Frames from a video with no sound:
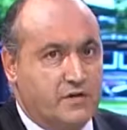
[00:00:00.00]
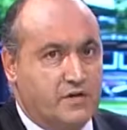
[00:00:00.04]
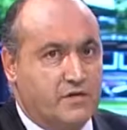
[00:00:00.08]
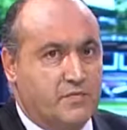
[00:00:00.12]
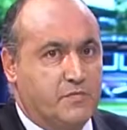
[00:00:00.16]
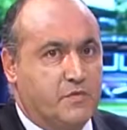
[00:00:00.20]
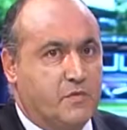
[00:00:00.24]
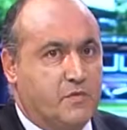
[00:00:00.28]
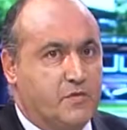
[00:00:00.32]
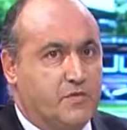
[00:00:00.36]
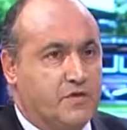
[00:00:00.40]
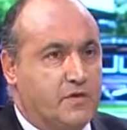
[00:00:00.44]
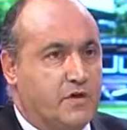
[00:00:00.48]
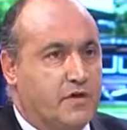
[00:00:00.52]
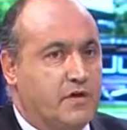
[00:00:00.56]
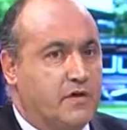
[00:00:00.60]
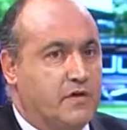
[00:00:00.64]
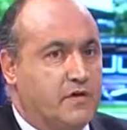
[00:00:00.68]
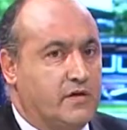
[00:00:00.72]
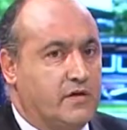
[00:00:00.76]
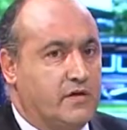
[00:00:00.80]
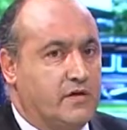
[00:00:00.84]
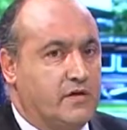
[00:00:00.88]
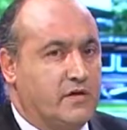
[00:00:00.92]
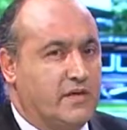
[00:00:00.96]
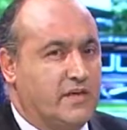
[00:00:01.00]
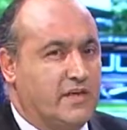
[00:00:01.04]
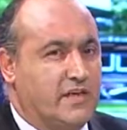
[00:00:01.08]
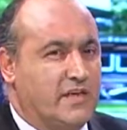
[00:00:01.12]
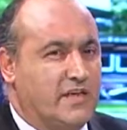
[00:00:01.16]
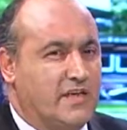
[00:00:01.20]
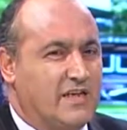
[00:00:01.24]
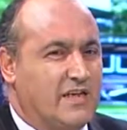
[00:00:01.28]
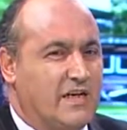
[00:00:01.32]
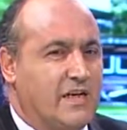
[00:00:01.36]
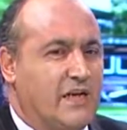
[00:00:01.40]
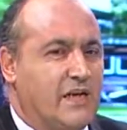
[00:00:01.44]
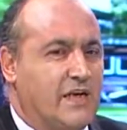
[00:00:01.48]
exposure, and the
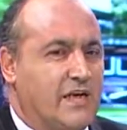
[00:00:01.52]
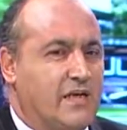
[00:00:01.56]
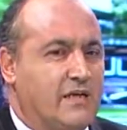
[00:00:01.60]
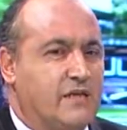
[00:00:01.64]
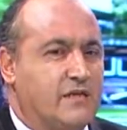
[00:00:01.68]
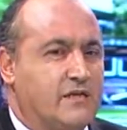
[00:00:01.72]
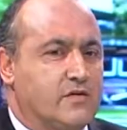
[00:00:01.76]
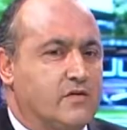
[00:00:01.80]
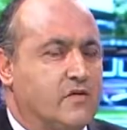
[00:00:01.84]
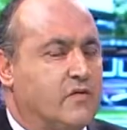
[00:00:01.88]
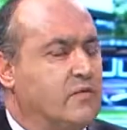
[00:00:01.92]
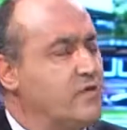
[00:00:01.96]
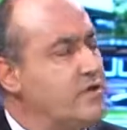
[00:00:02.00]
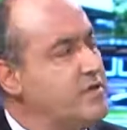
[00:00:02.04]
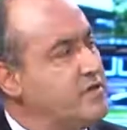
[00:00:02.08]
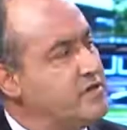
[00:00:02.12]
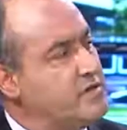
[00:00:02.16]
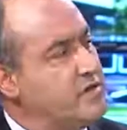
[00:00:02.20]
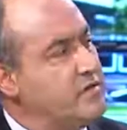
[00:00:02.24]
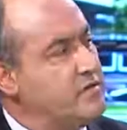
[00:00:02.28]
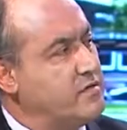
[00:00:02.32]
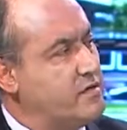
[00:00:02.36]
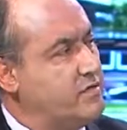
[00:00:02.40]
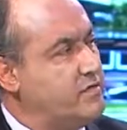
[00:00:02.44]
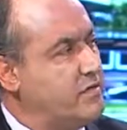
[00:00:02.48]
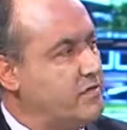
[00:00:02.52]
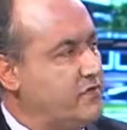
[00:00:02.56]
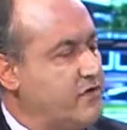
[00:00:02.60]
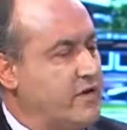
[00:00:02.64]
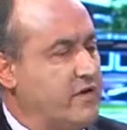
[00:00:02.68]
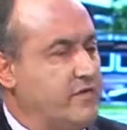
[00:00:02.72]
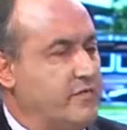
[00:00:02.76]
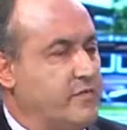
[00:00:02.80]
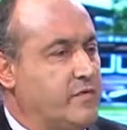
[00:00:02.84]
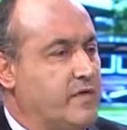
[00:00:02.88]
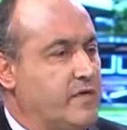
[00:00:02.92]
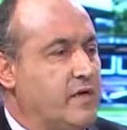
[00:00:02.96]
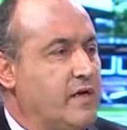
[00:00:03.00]
clients always seem to be
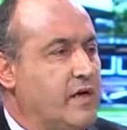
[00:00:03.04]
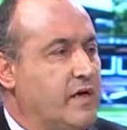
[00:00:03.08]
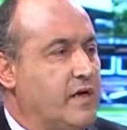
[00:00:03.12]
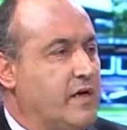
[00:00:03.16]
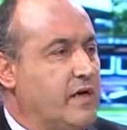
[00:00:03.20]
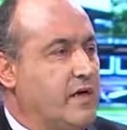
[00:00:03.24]
favorable.